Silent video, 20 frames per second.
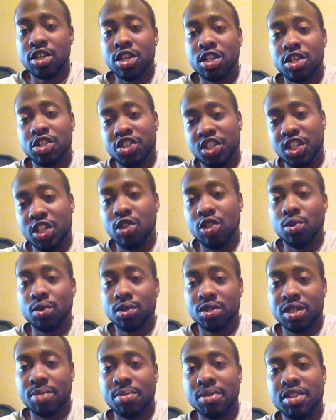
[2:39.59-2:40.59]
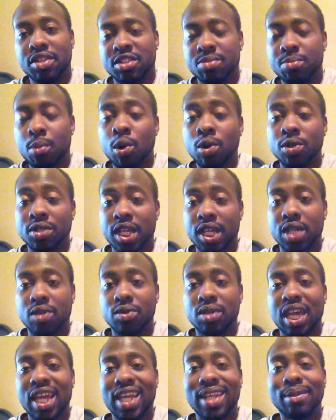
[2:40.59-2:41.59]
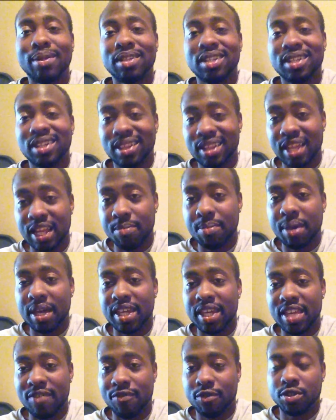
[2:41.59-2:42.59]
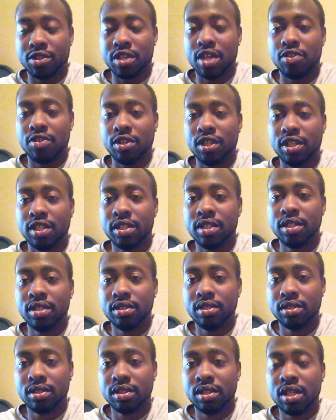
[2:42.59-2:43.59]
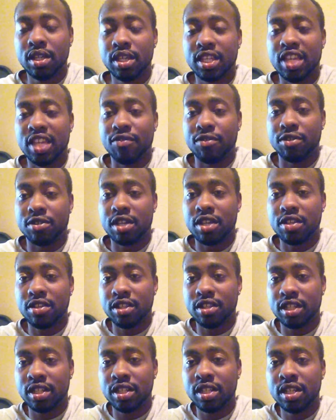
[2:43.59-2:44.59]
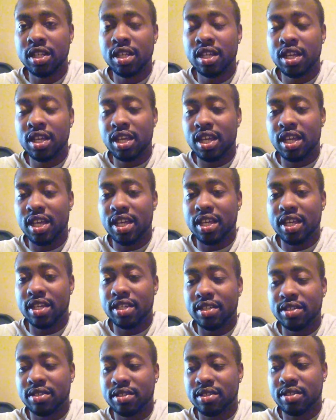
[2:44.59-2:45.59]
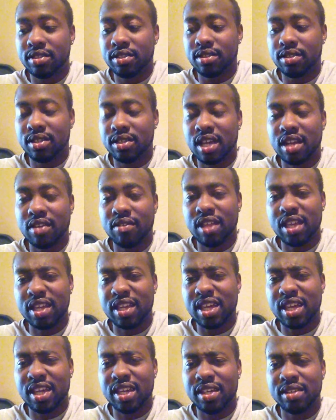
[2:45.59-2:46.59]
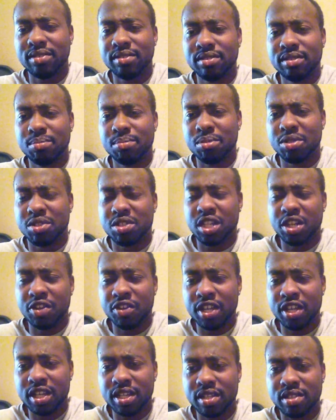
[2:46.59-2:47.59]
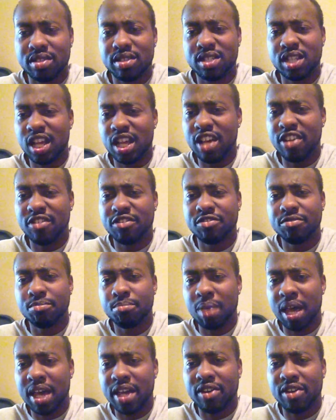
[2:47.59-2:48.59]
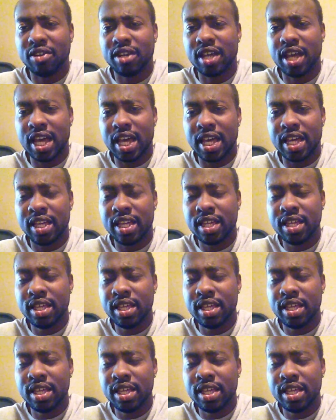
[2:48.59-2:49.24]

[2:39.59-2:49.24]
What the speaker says: she lures him into this motorcycle gang led by Kiefer Sutherland. Kiefer Sutherland is kind of like a mysterious, tough biker guy.